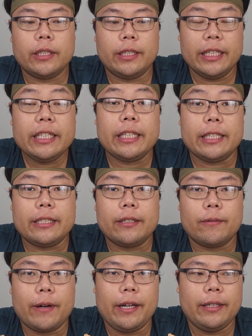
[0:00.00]
dishes,
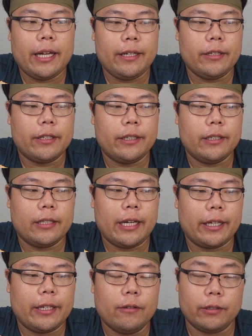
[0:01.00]
right? That you could just
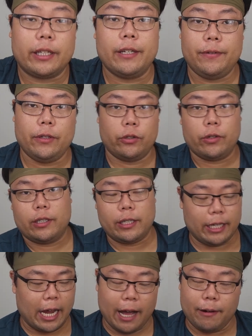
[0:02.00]
like it will give you
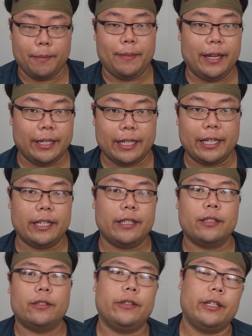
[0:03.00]
instructions on how to make
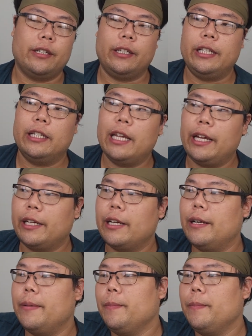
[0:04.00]
it, so you can eat like,